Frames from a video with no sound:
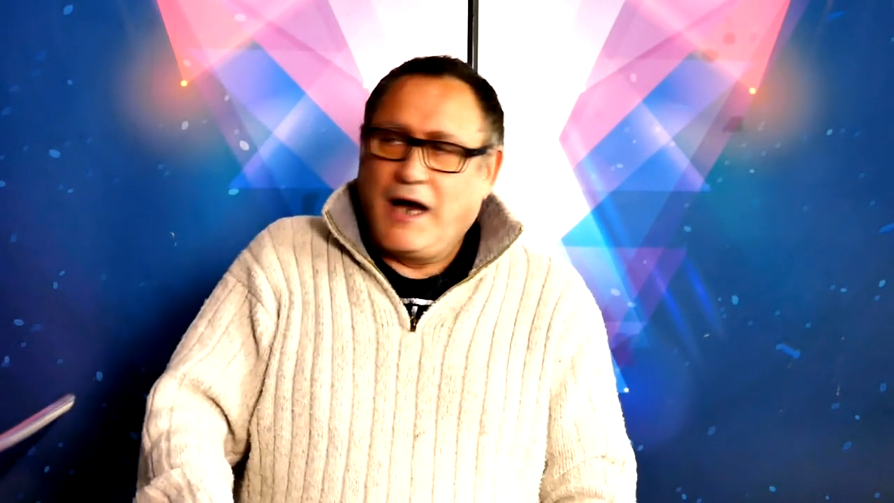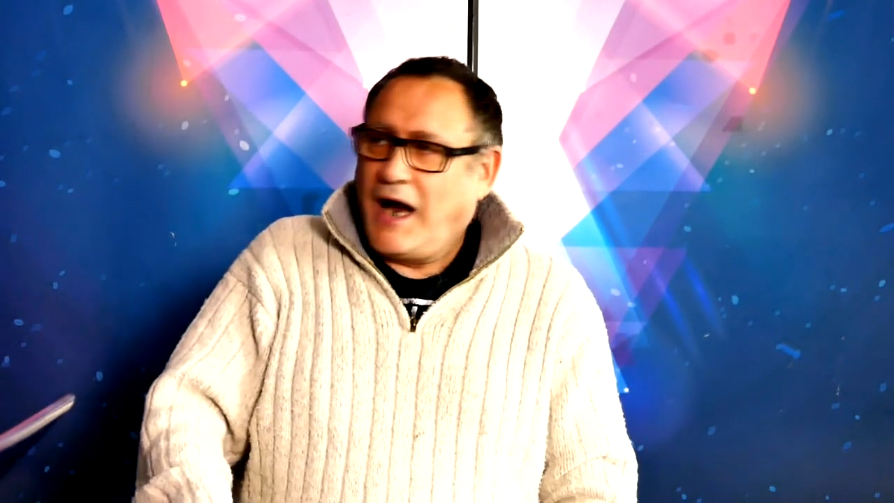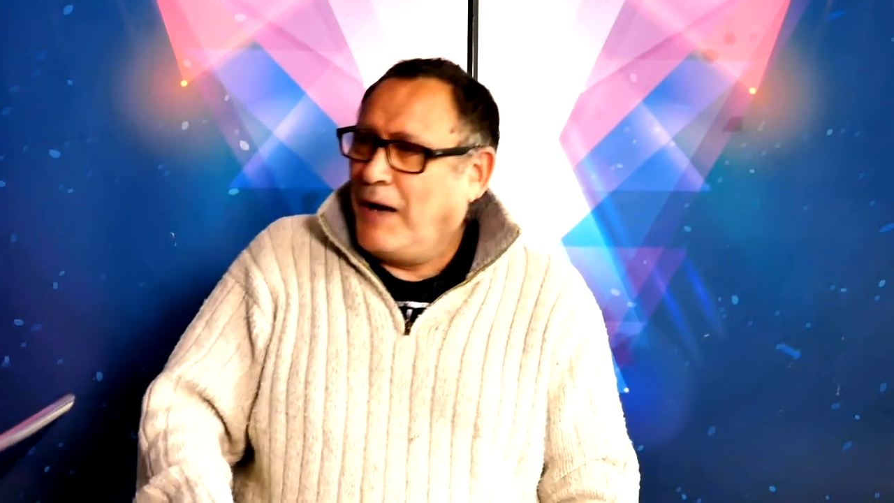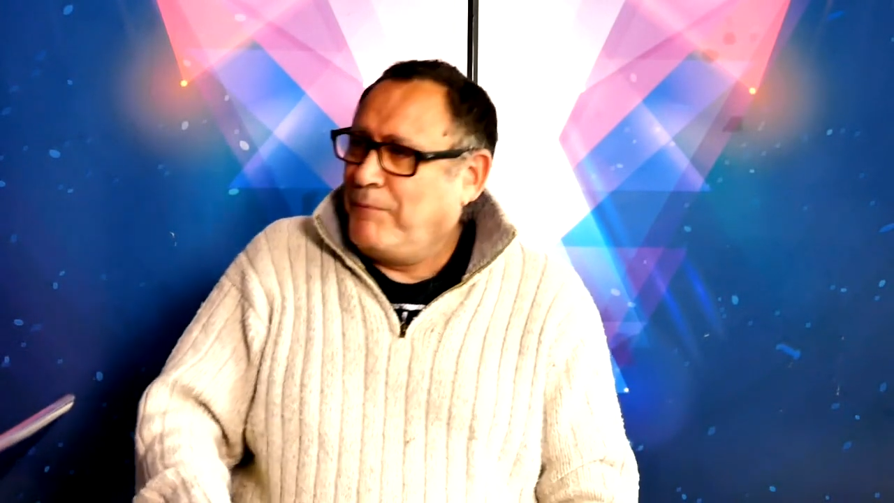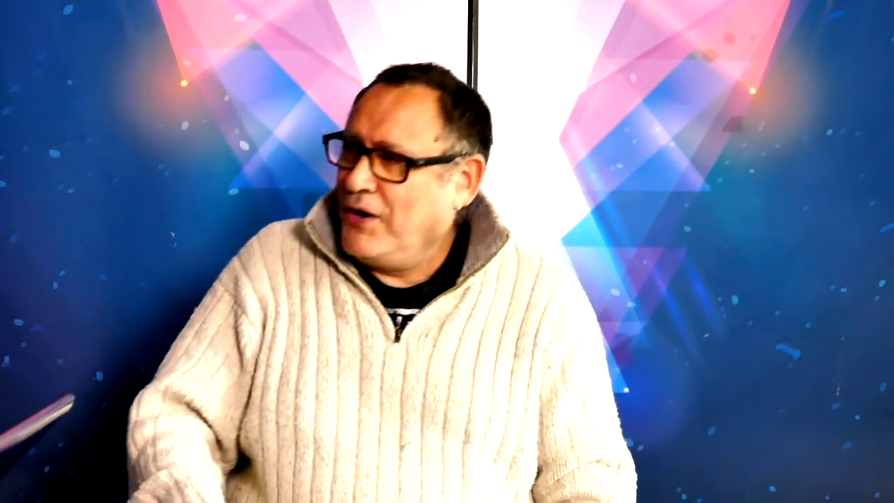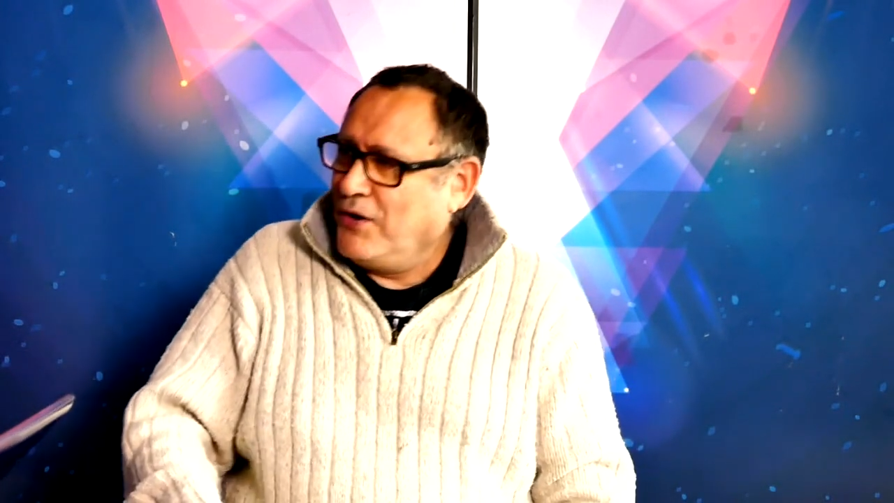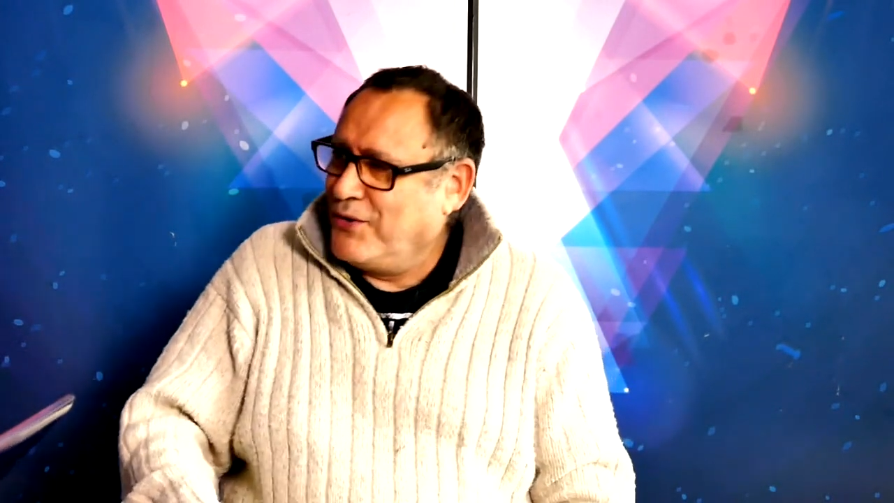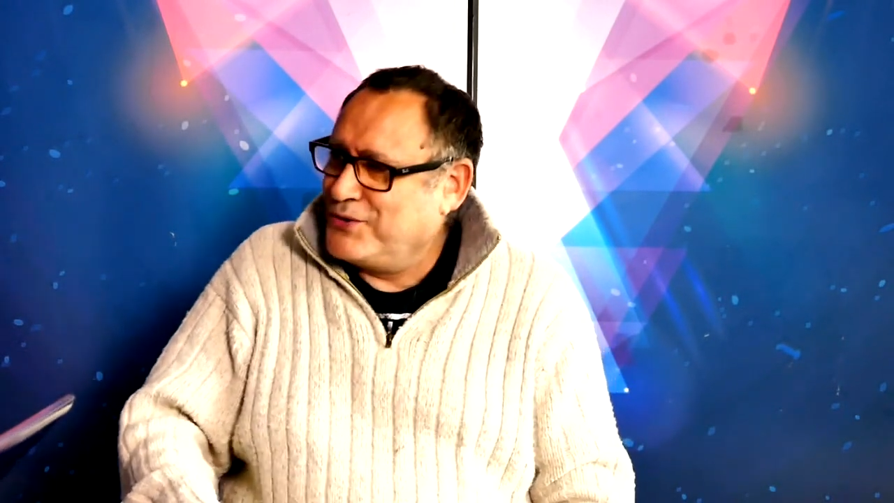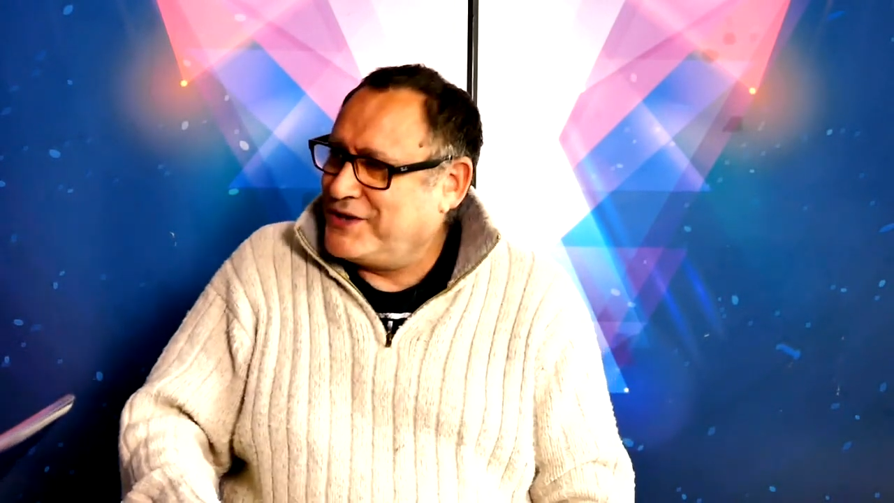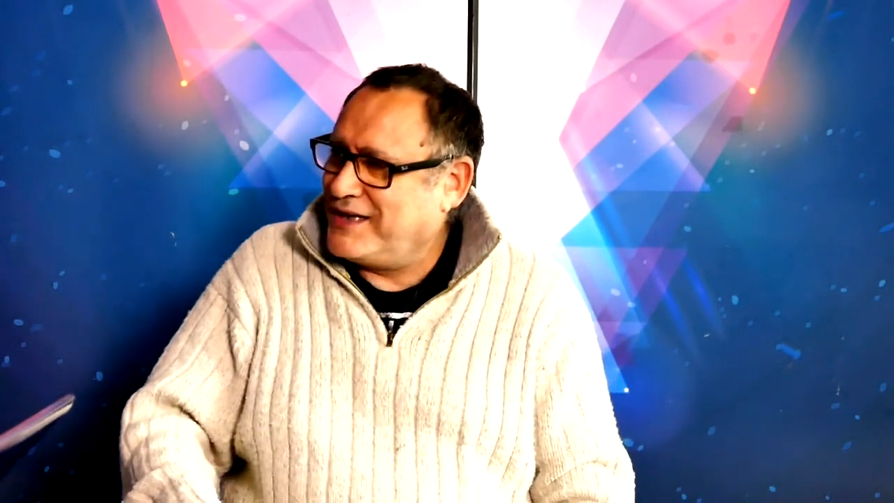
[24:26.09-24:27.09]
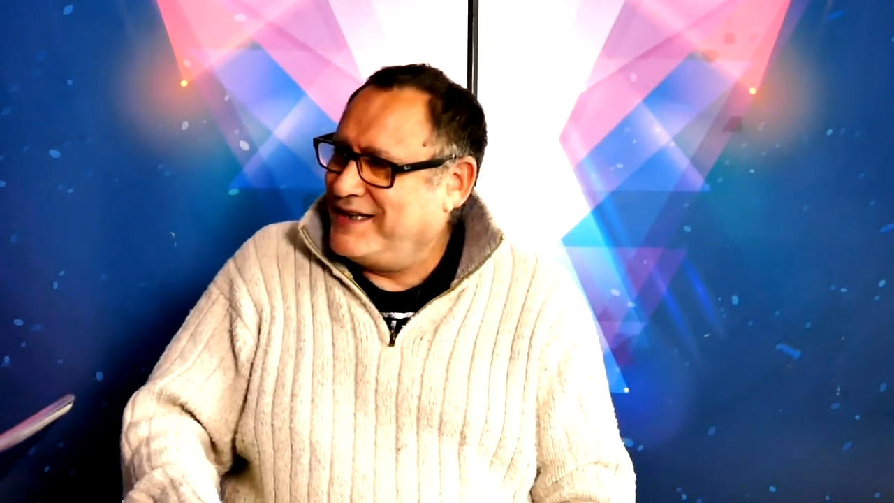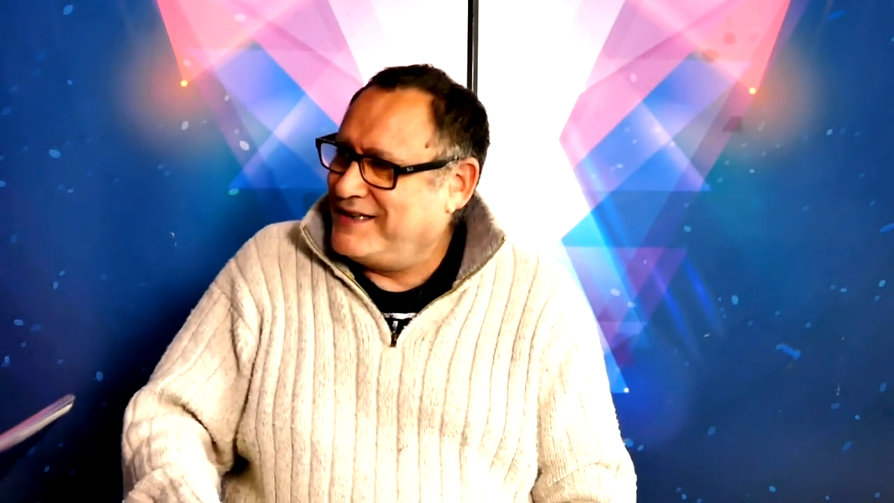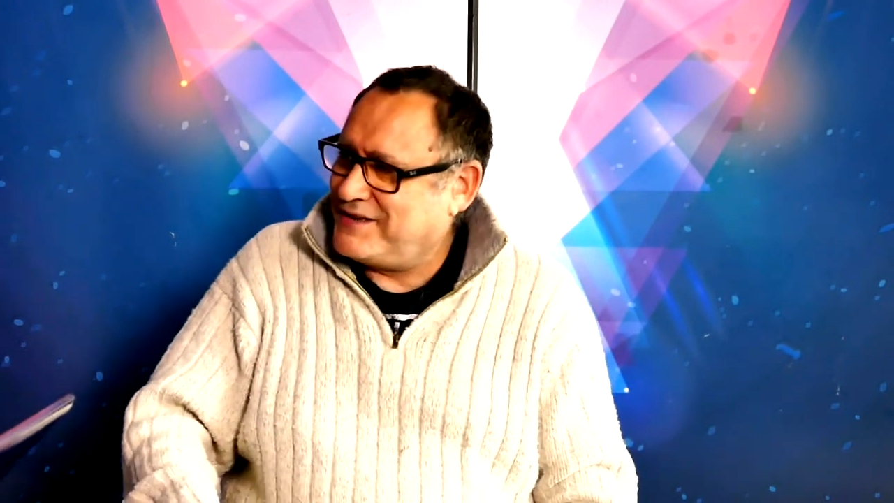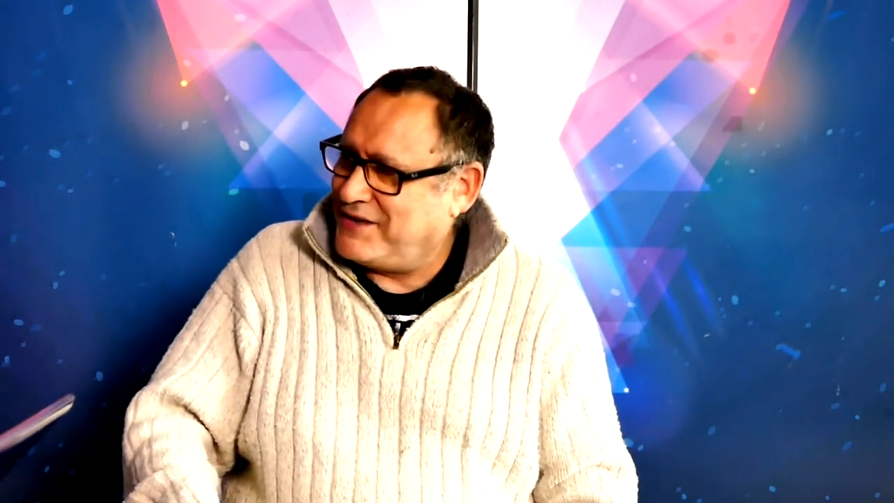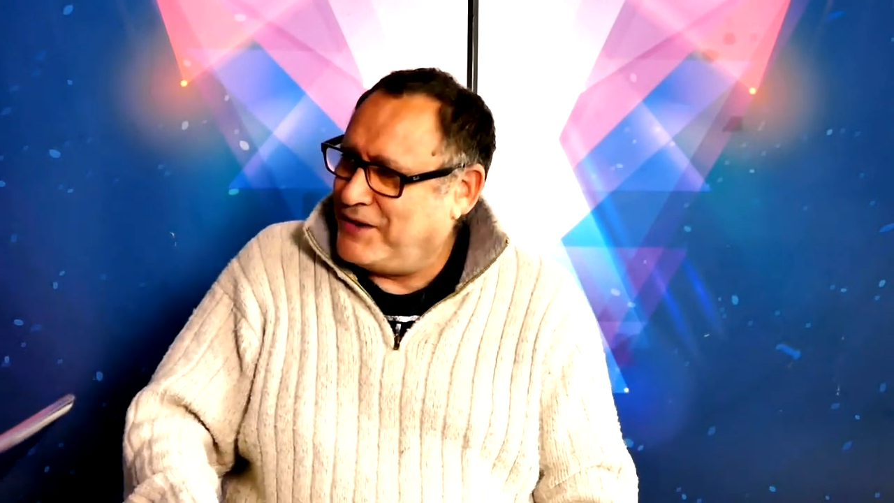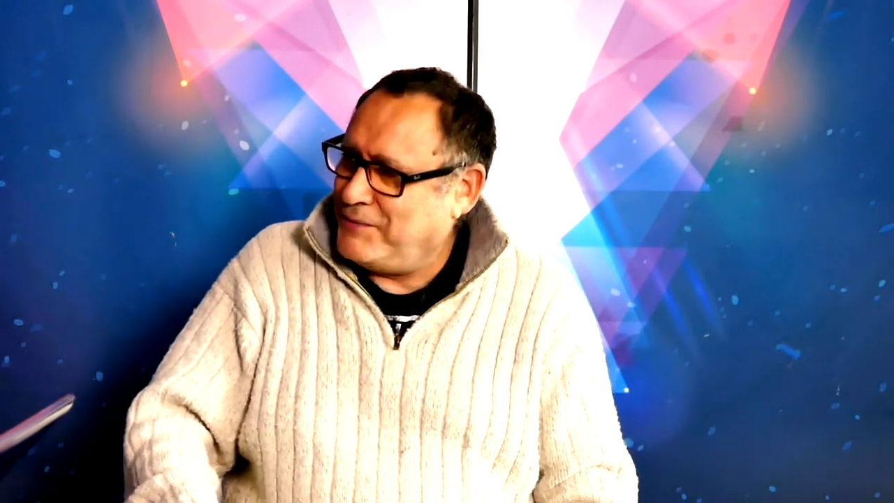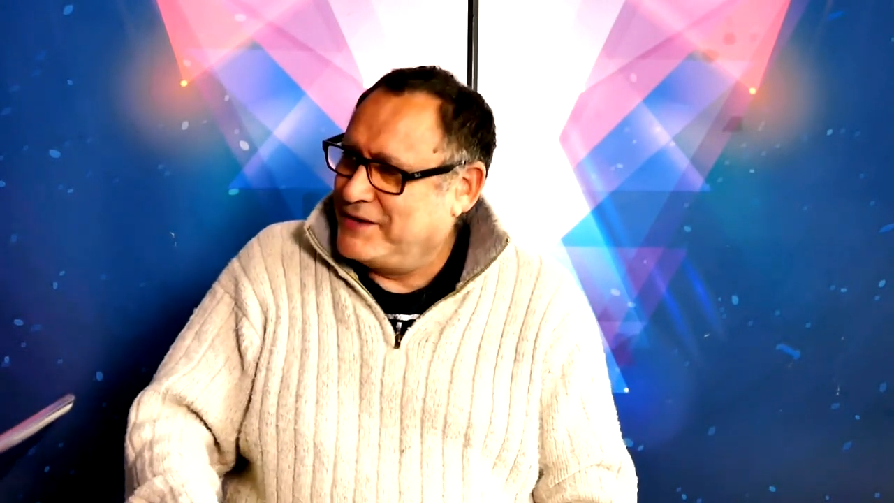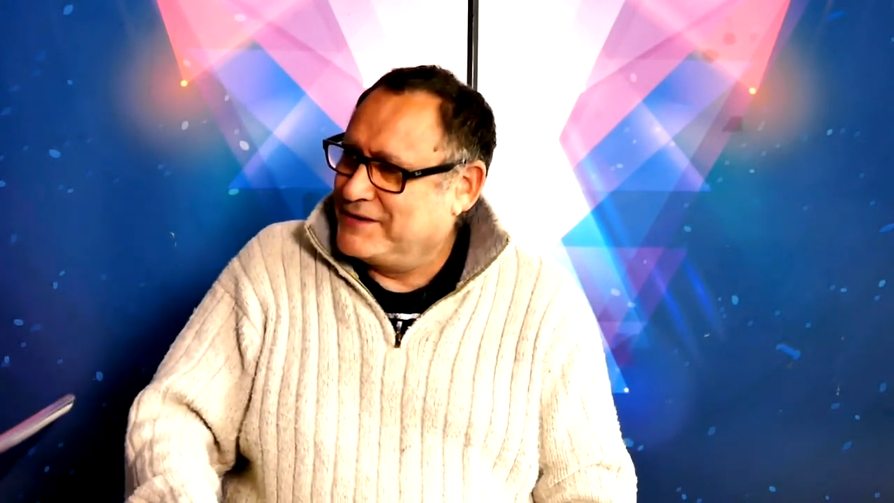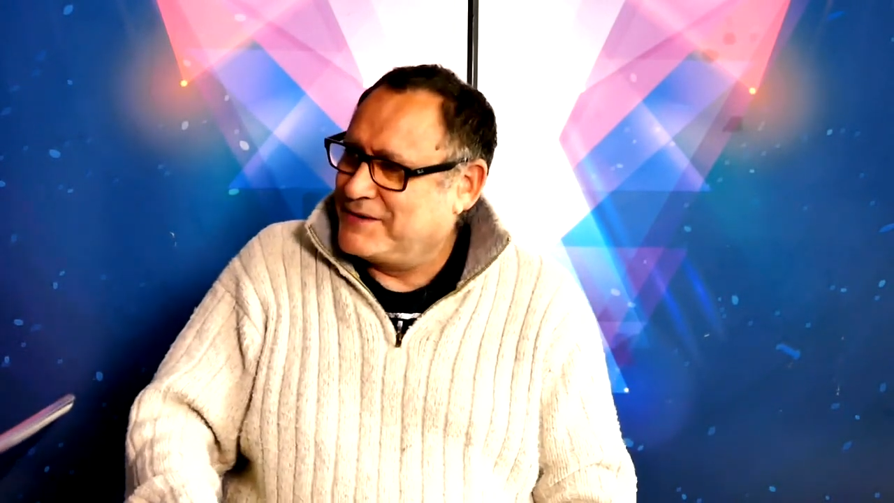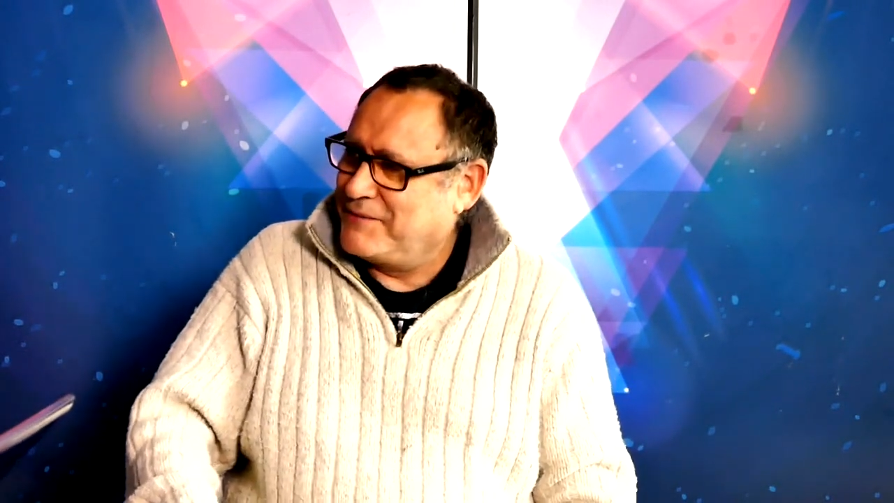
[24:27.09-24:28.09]
are biologically
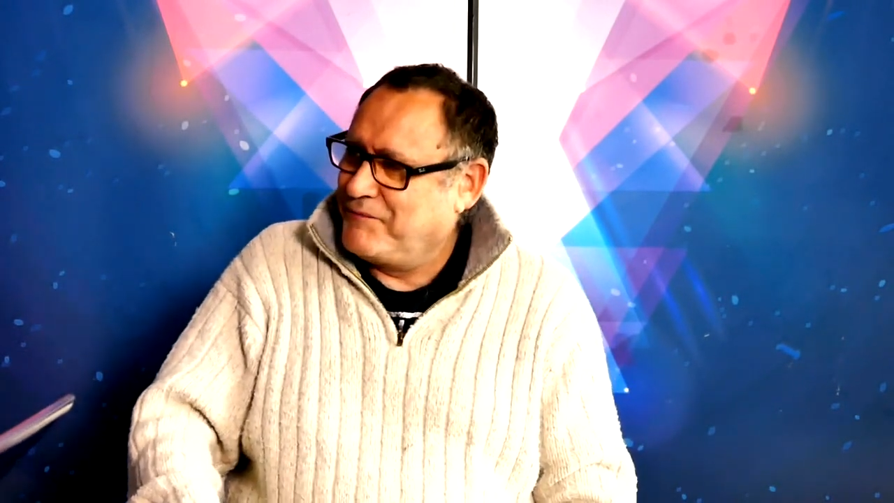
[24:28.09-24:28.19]
determined.